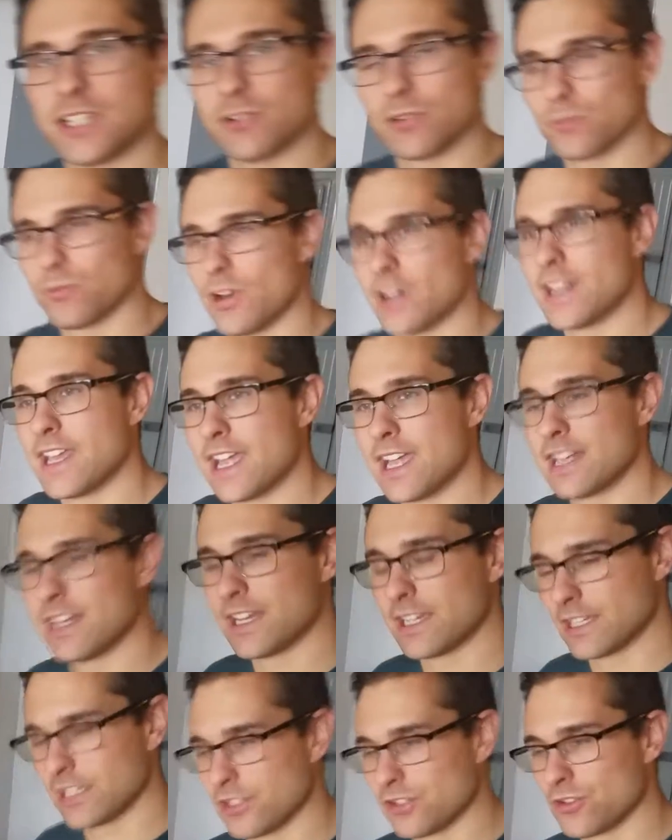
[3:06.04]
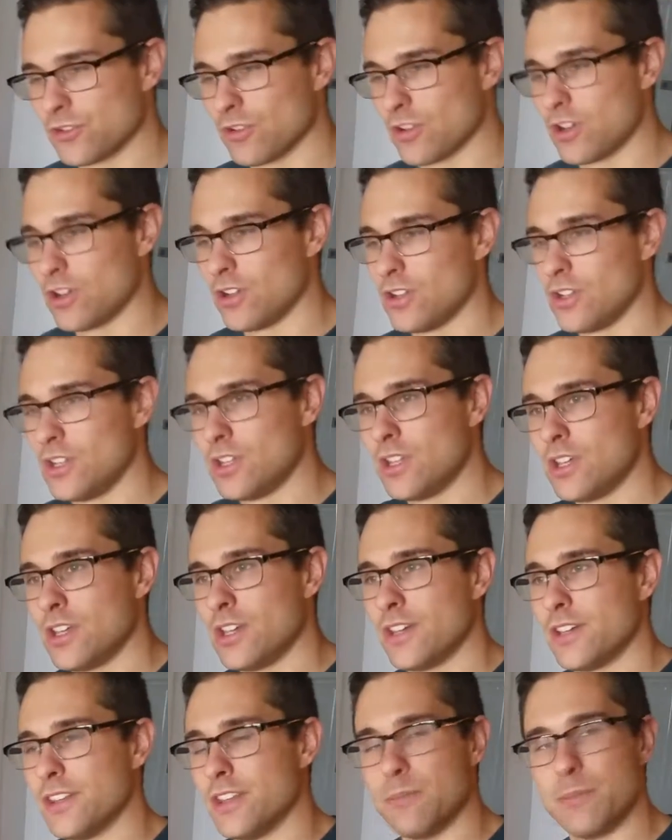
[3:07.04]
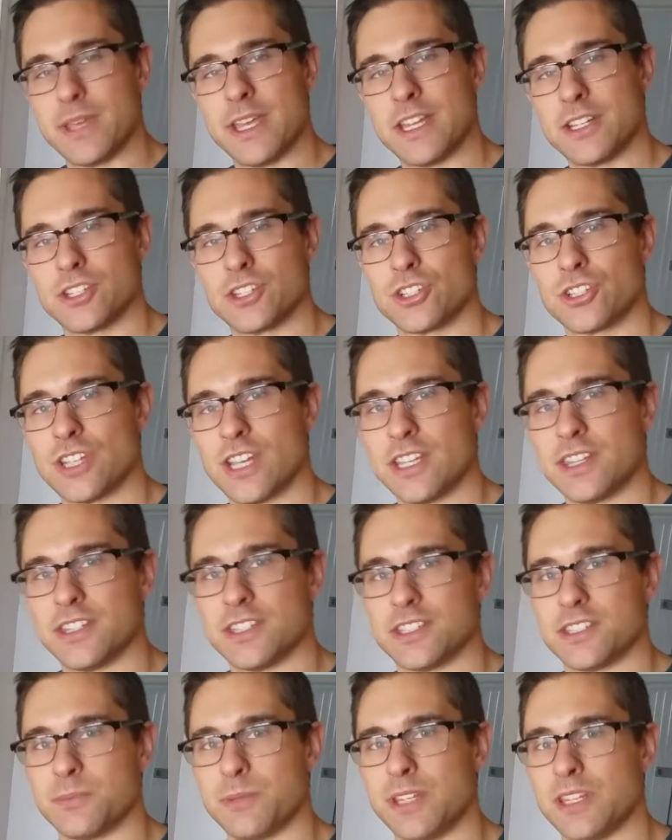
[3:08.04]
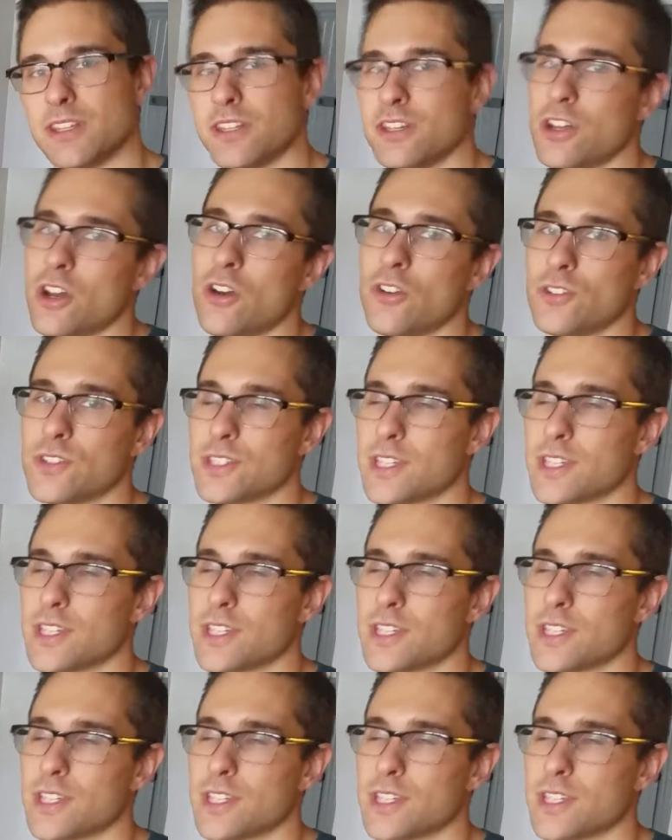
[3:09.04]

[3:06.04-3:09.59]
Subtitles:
with one hand I can control the pitch and the speed of the notes,